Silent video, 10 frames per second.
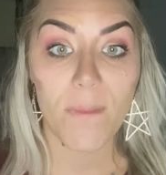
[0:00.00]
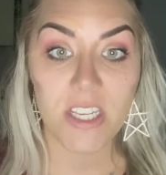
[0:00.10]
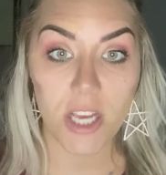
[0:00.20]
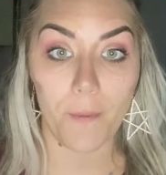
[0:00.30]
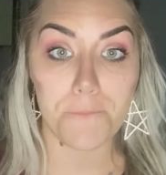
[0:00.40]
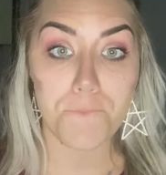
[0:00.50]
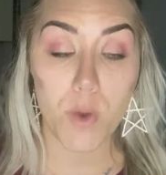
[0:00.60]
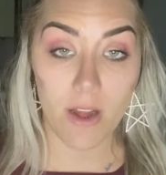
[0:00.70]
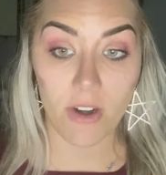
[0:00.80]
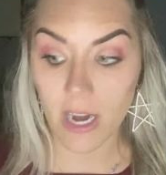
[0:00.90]
So
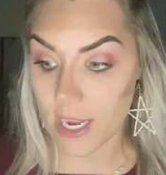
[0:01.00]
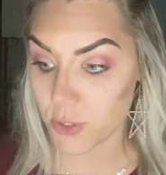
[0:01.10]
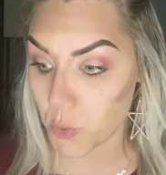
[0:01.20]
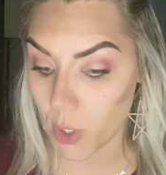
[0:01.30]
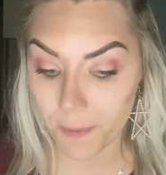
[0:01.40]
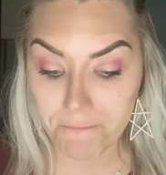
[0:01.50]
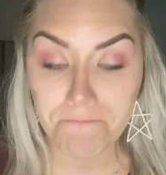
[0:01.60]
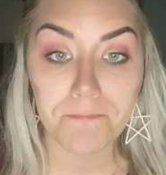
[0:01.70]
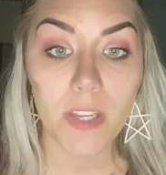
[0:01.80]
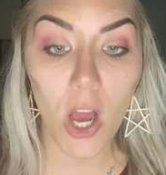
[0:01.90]
we have our contour
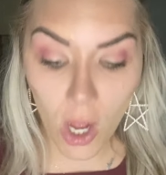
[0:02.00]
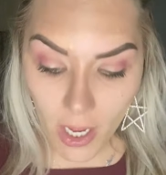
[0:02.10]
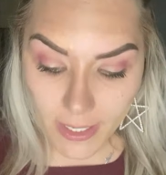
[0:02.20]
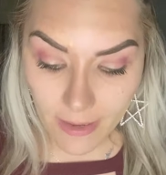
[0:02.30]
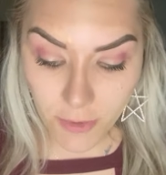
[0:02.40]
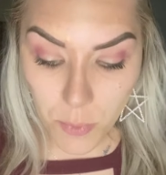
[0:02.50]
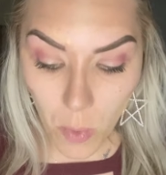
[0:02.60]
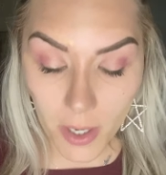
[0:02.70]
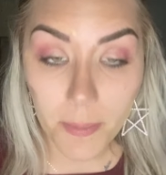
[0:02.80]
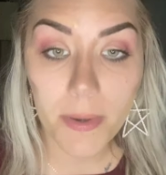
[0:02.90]
on. If you
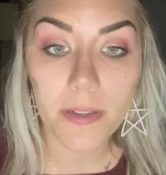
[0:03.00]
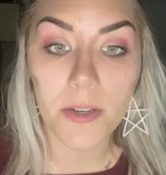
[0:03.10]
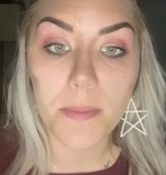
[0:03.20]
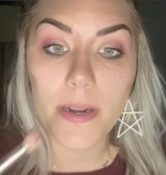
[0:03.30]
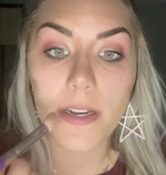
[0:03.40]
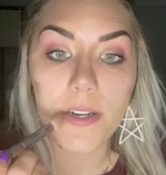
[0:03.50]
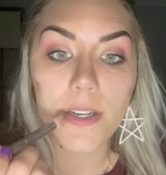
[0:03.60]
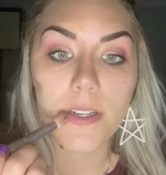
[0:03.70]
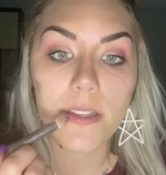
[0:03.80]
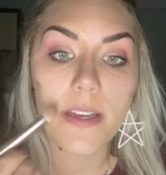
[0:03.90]
wanna put a little bit under
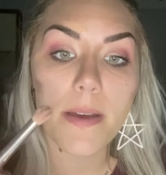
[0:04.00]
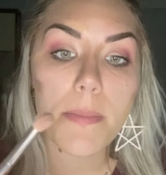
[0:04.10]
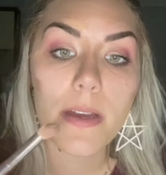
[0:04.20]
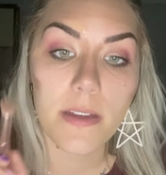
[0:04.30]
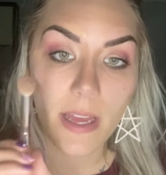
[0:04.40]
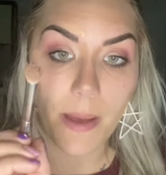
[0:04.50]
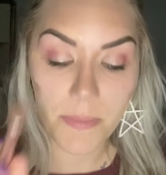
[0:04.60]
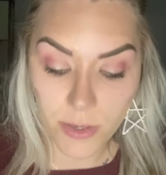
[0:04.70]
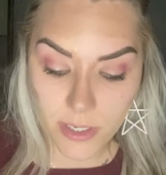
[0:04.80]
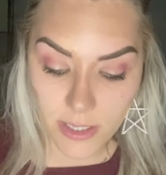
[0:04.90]
your lip, I'm
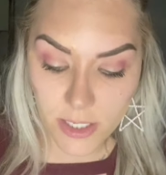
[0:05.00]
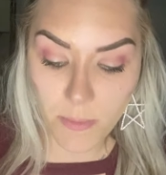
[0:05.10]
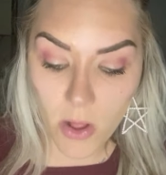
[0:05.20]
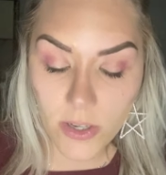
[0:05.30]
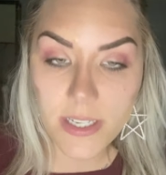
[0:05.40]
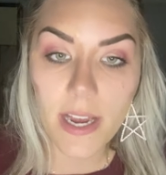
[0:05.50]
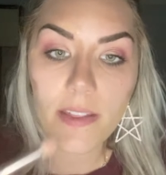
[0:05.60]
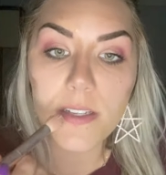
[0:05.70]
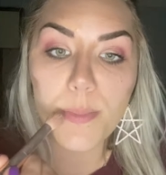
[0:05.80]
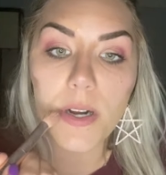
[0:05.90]
using the smaller side of
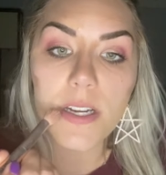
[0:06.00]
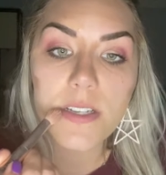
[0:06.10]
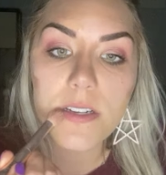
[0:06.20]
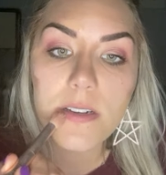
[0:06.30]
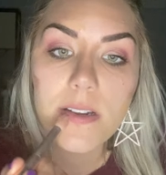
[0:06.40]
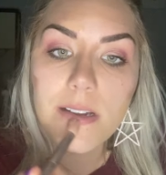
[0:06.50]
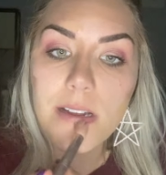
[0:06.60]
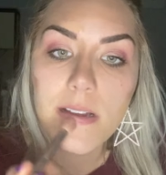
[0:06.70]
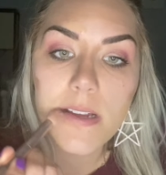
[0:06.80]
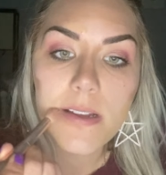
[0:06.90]
this brush.
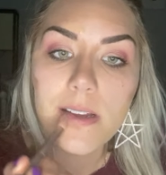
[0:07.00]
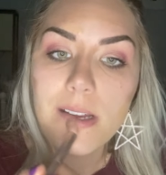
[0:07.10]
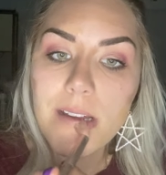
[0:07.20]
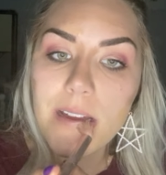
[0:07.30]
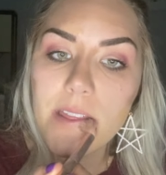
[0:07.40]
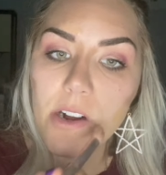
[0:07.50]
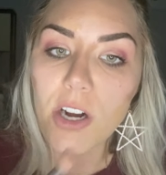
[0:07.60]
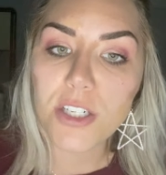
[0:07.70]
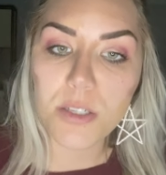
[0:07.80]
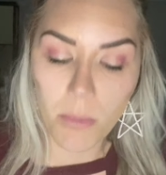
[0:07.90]
And there
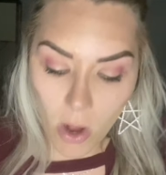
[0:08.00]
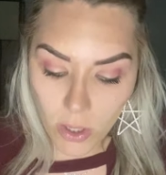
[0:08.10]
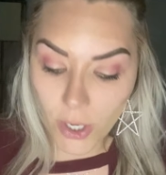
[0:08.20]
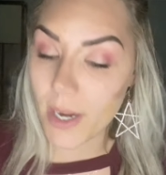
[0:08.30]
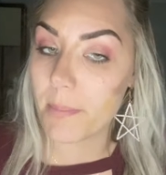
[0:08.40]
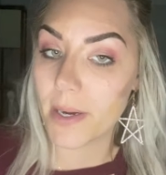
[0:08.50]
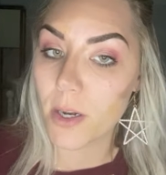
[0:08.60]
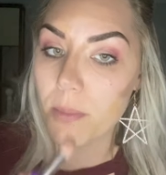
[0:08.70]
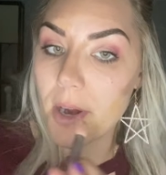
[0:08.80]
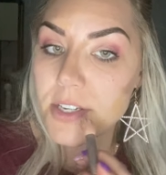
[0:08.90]
are smaller and
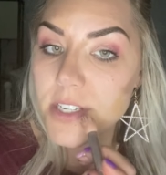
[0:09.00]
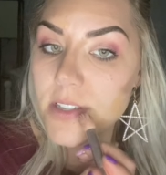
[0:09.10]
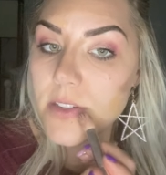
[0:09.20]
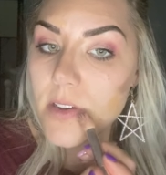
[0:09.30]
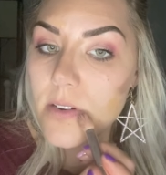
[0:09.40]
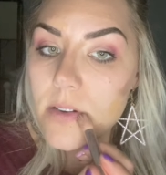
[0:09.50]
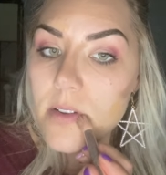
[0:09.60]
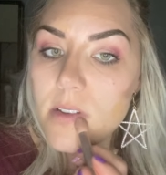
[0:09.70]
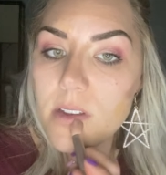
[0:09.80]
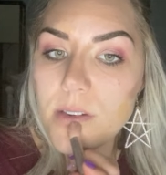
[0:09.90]
bigger brushes, so
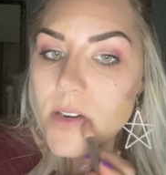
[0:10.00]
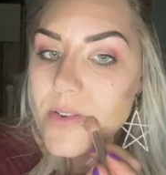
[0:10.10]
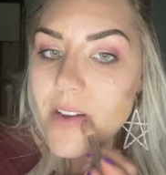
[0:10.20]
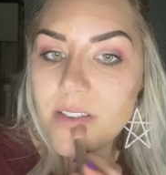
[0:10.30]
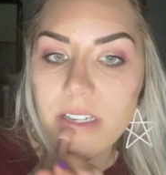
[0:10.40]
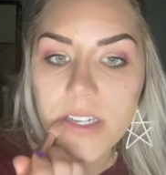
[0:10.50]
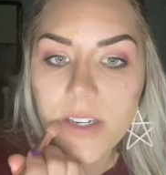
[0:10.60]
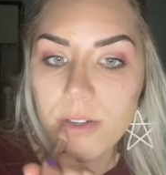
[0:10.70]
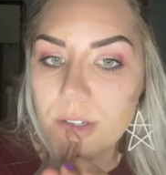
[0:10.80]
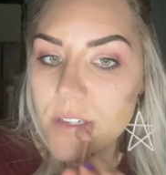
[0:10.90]
you don't have to just
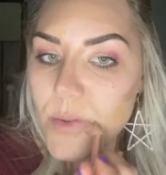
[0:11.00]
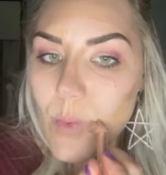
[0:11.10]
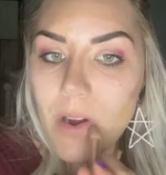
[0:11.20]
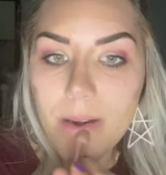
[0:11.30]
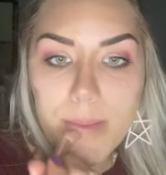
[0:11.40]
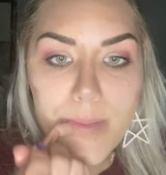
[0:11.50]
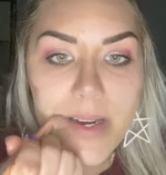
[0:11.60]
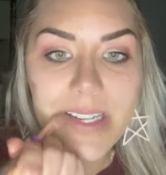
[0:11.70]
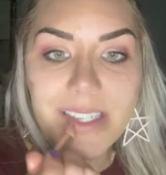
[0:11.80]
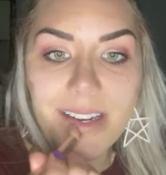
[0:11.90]
use just one,
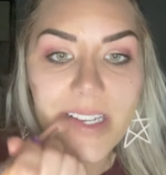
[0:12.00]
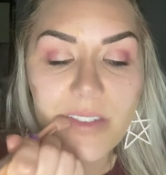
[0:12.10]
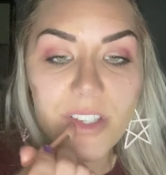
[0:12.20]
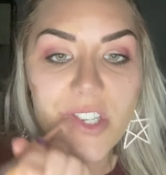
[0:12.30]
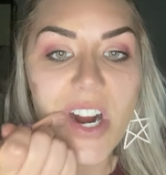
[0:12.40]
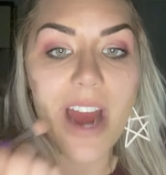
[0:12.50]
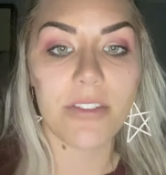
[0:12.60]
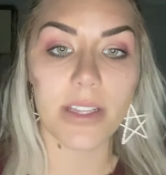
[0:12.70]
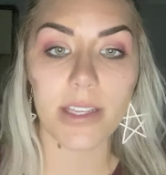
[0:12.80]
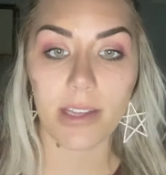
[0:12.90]
but it's nice for
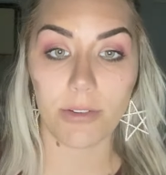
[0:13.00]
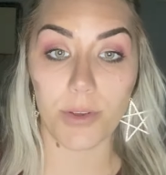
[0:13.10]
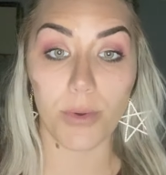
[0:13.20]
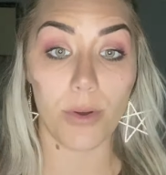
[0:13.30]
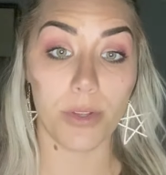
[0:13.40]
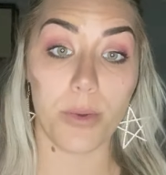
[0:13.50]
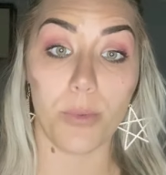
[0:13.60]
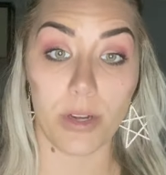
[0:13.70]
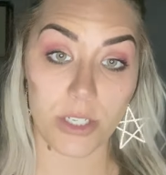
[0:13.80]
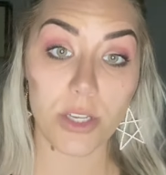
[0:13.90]
traveling that if you only
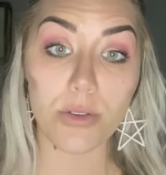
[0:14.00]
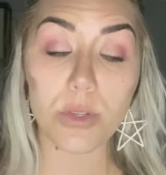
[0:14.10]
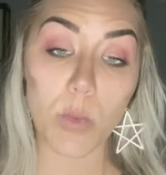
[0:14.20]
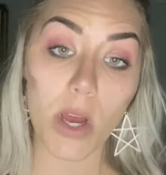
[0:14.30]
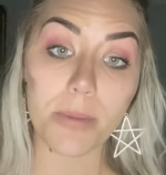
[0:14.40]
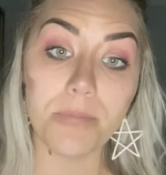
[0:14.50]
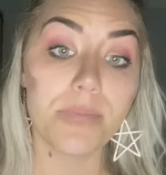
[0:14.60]
want to use one,